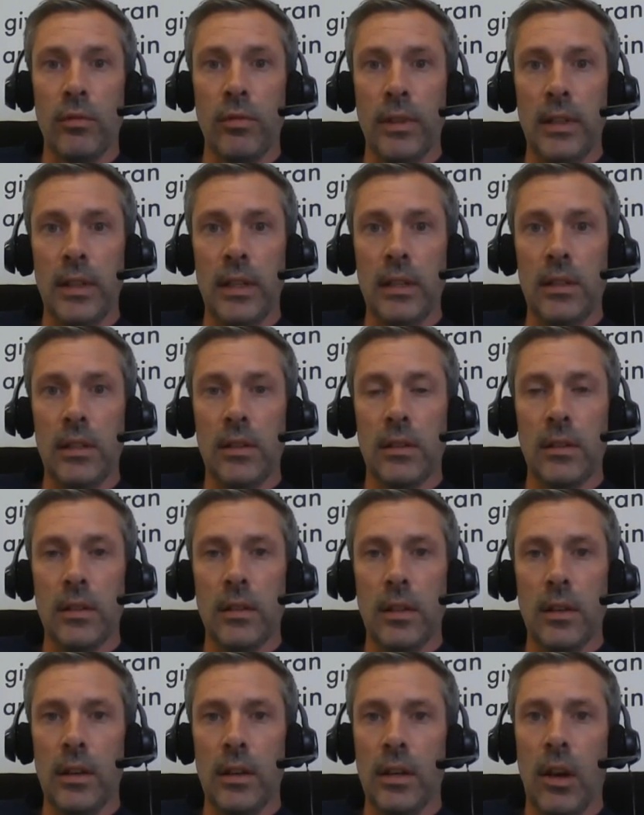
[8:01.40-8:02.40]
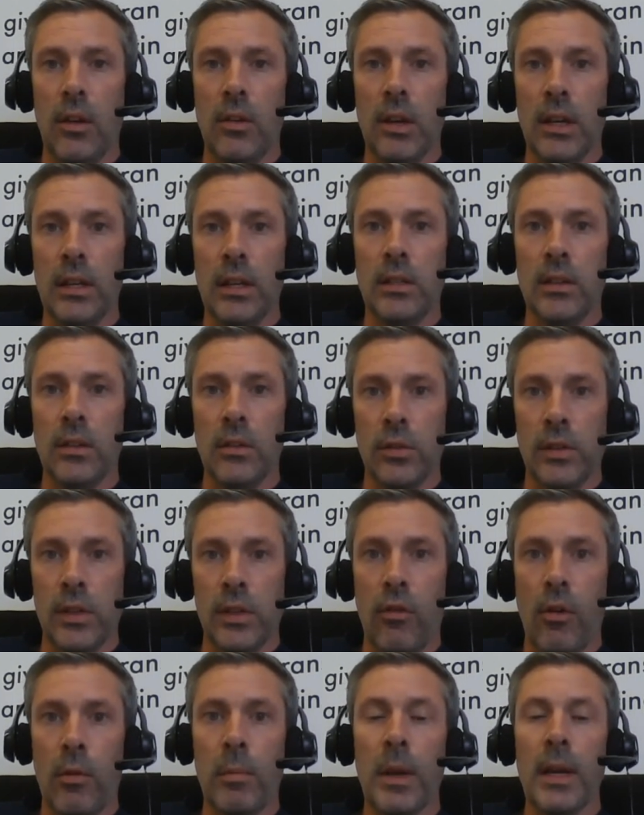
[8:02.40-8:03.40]
of leads that are going into your
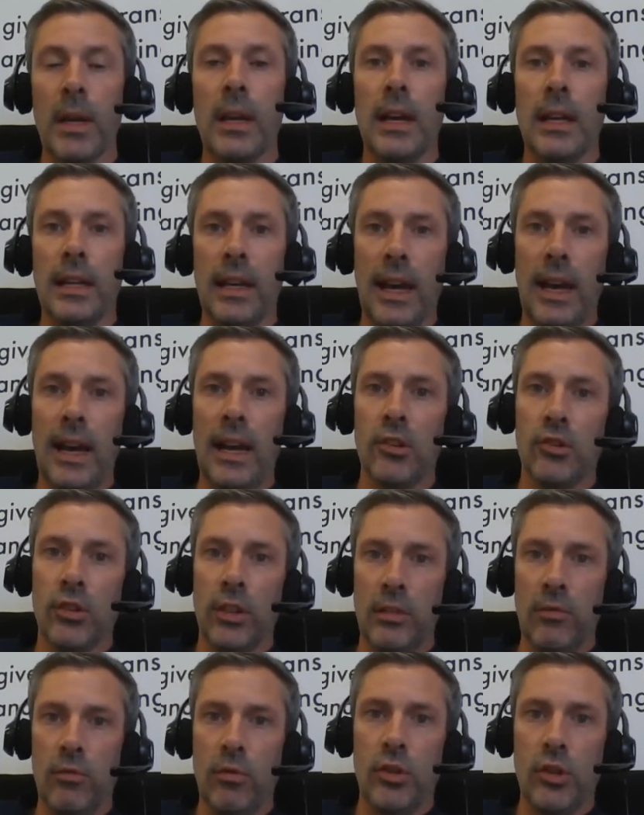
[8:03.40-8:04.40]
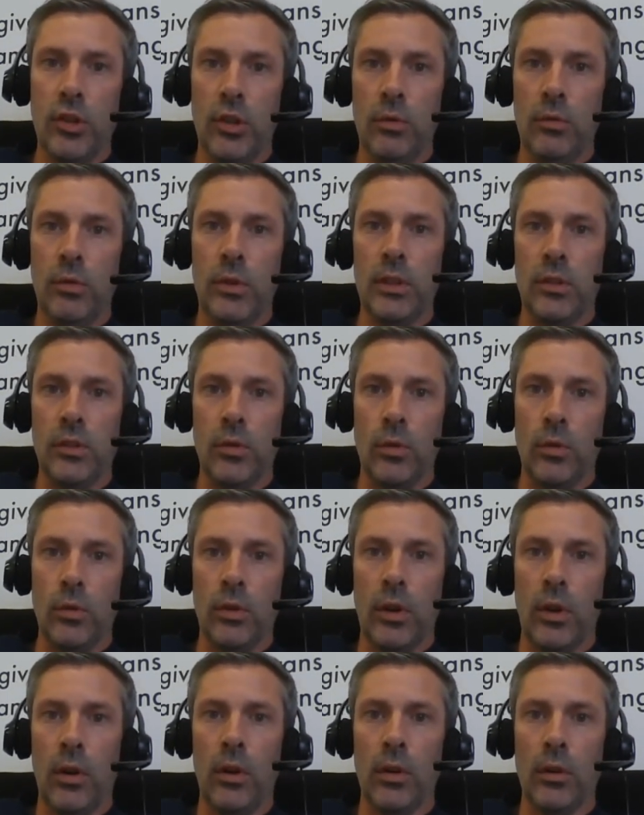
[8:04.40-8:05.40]
CRM, and it actually reduces your
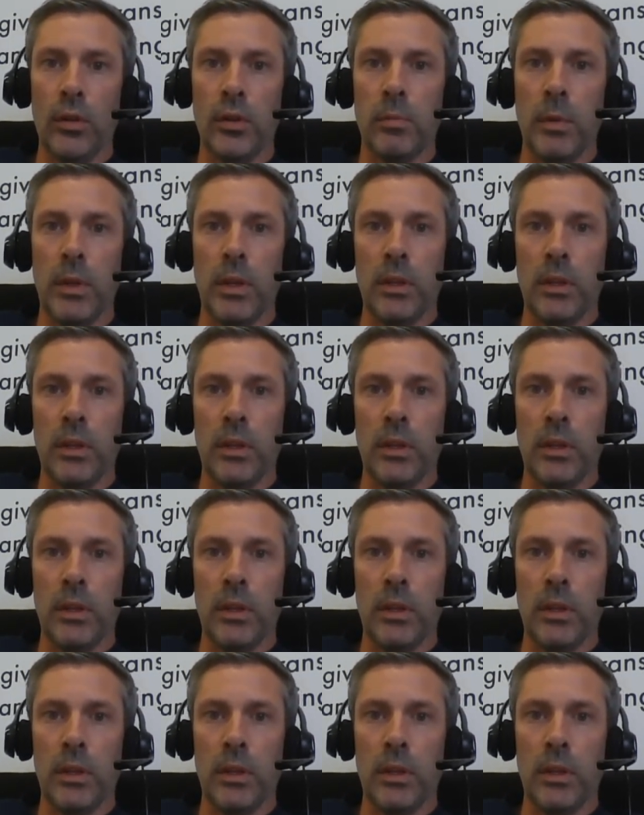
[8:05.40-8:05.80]
cost.